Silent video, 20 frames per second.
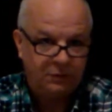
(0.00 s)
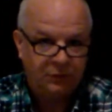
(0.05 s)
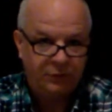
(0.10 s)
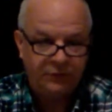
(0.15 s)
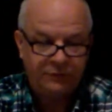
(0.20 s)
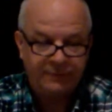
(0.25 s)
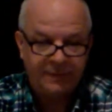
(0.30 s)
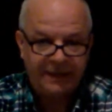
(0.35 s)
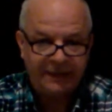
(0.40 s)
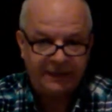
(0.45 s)

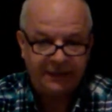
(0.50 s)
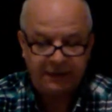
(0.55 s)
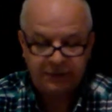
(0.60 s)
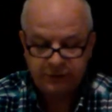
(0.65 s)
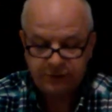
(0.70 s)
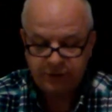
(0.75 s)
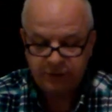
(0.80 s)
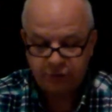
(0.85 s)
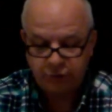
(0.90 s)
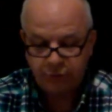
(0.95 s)
No, he's making
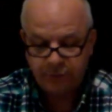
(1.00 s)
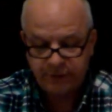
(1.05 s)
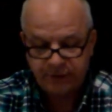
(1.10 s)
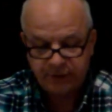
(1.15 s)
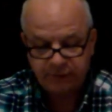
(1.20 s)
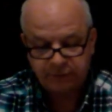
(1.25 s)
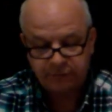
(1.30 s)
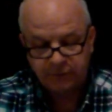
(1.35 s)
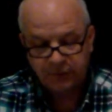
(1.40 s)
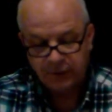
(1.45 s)
it clear who
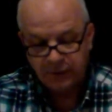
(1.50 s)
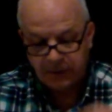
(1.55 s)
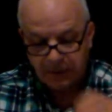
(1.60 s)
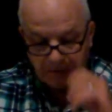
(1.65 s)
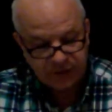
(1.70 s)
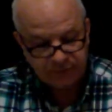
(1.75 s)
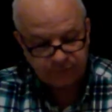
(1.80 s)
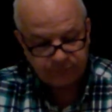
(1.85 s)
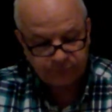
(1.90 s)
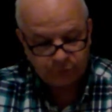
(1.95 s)
he is.
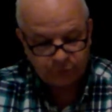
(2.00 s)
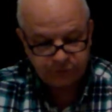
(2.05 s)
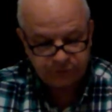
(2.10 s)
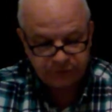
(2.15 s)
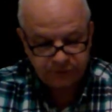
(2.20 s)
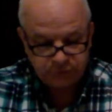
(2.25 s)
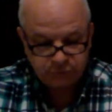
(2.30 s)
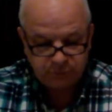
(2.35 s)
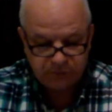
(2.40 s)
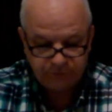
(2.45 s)
John
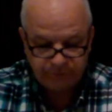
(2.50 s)
14,